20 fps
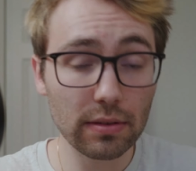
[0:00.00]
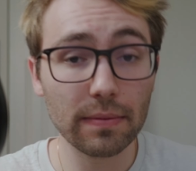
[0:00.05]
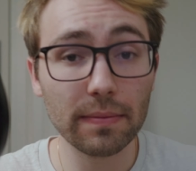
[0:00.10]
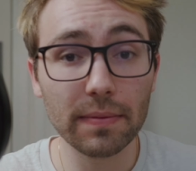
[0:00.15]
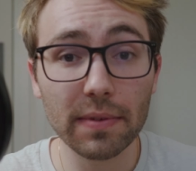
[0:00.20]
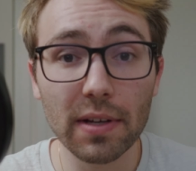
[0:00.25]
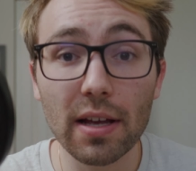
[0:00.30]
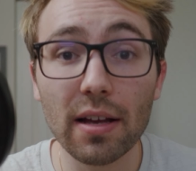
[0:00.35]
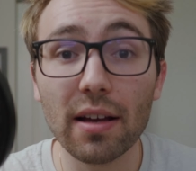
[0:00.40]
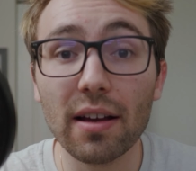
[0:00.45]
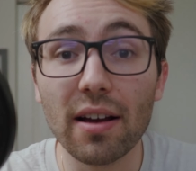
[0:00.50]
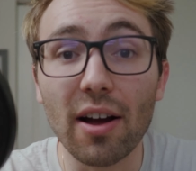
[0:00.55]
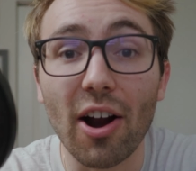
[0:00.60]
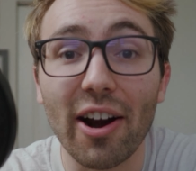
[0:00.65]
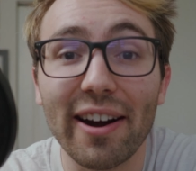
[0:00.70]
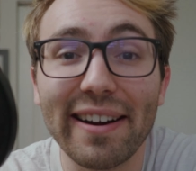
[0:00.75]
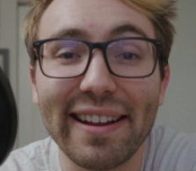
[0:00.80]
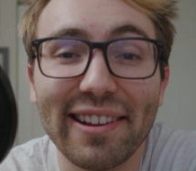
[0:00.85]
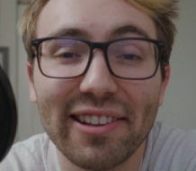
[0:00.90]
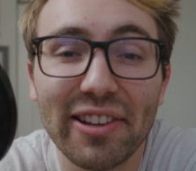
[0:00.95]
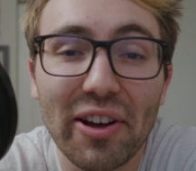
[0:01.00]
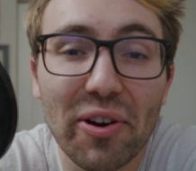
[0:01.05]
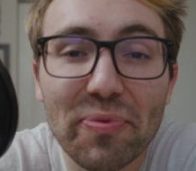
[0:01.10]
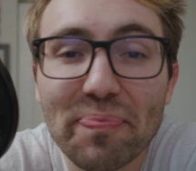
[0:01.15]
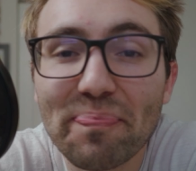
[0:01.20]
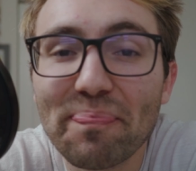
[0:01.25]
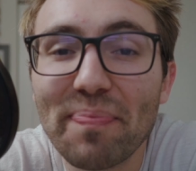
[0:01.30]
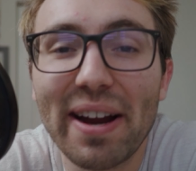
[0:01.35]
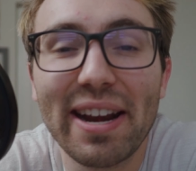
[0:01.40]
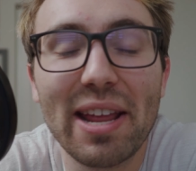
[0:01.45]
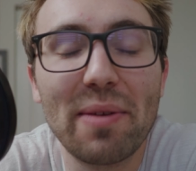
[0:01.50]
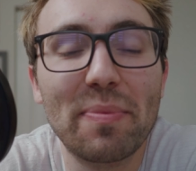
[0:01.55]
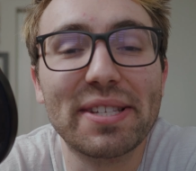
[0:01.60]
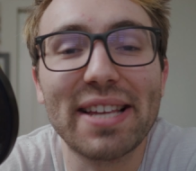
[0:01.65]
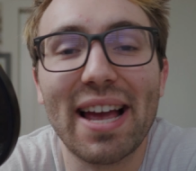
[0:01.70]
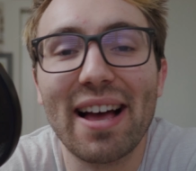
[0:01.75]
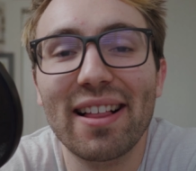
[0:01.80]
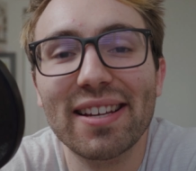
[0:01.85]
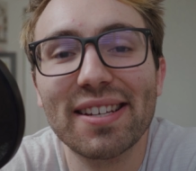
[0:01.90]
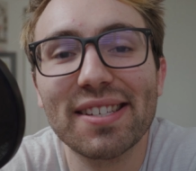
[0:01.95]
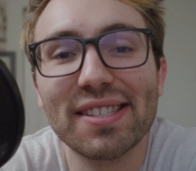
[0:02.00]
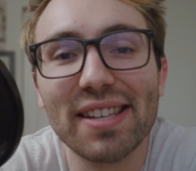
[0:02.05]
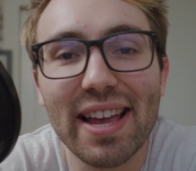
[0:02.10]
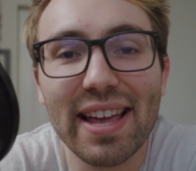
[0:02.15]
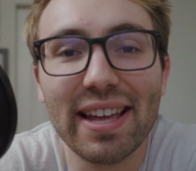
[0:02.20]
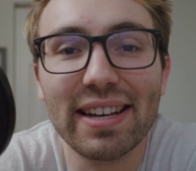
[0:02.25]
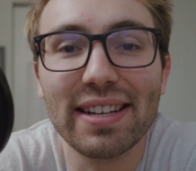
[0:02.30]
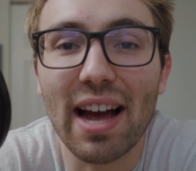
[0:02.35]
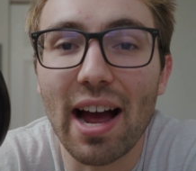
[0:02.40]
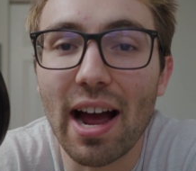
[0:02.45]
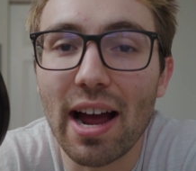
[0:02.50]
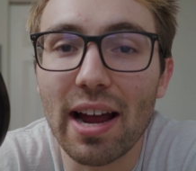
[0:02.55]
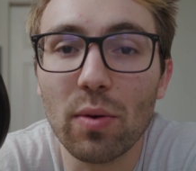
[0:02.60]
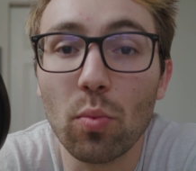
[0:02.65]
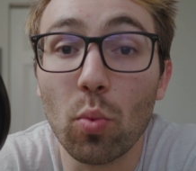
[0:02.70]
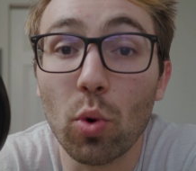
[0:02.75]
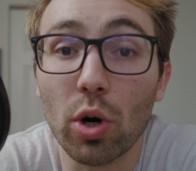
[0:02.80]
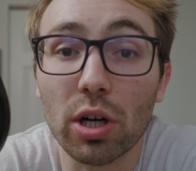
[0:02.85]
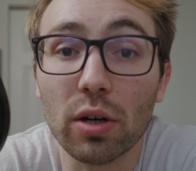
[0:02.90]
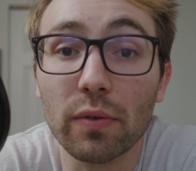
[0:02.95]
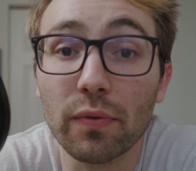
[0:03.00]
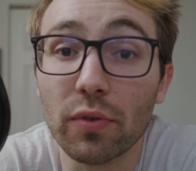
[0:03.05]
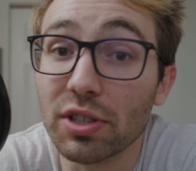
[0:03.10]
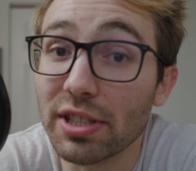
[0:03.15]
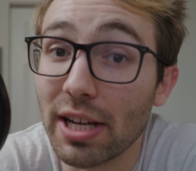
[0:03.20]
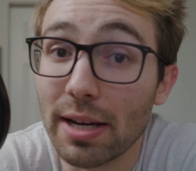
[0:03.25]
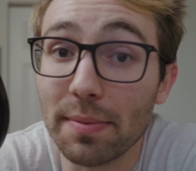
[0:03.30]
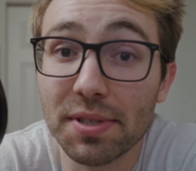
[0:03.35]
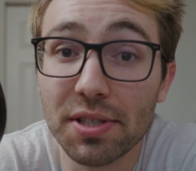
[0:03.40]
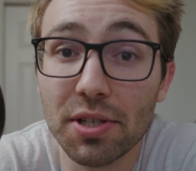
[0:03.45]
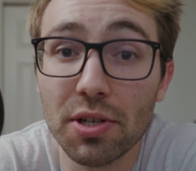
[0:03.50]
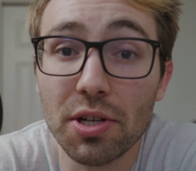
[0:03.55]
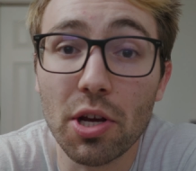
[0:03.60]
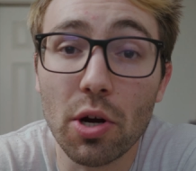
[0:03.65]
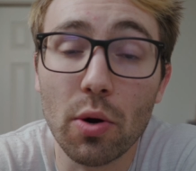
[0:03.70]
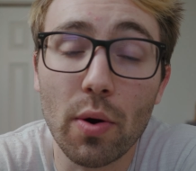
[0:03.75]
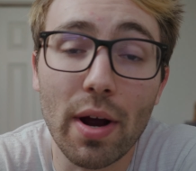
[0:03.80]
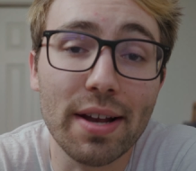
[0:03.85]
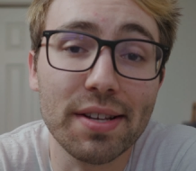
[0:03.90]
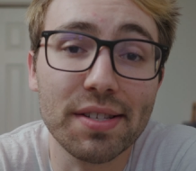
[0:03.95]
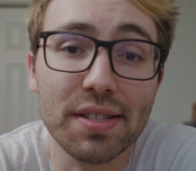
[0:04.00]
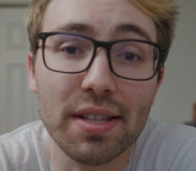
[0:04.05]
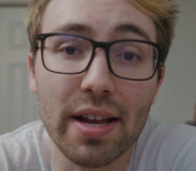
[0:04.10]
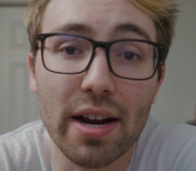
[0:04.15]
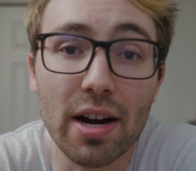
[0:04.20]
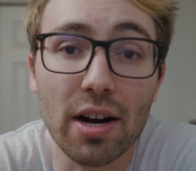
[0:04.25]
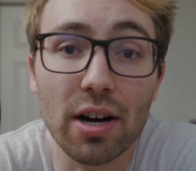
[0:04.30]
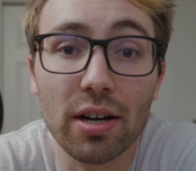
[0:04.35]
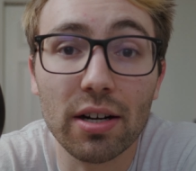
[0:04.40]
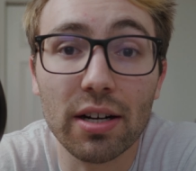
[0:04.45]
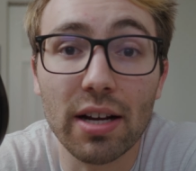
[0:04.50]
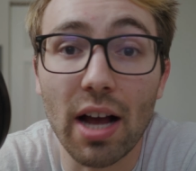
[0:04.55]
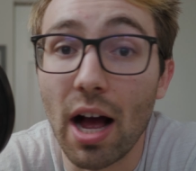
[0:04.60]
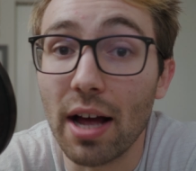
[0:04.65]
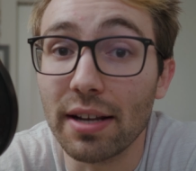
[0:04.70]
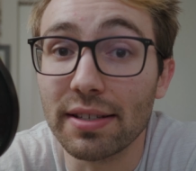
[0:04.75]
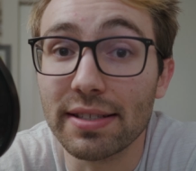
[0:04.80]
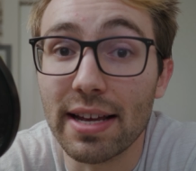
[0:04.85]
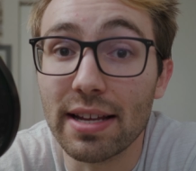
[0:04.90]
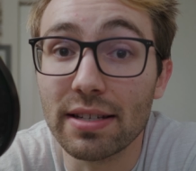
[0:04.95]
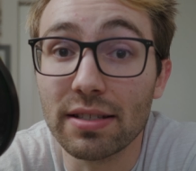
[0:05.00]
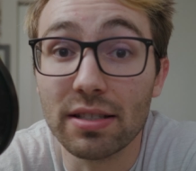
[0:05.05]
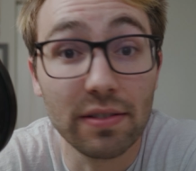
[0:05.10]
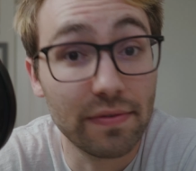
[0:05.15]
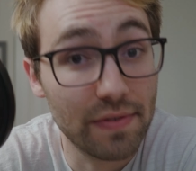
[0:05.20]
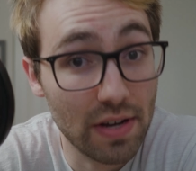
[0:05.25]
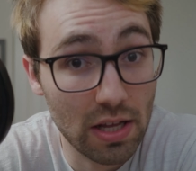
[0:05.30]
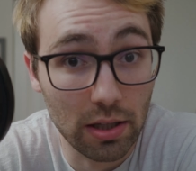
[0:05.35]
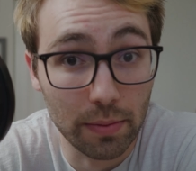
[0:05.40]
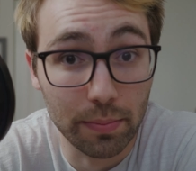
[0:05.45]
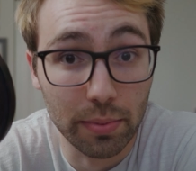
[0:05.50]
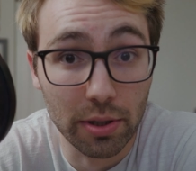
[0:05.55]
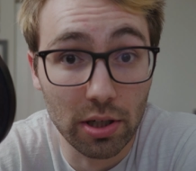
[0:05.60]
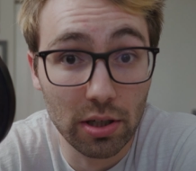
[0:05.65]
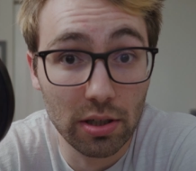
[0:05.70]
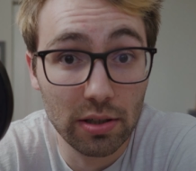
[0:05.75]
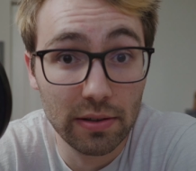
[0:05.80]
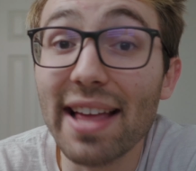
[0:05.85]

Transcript: All right, hello, my name is Alex, and I work for Type Studio as their content developer.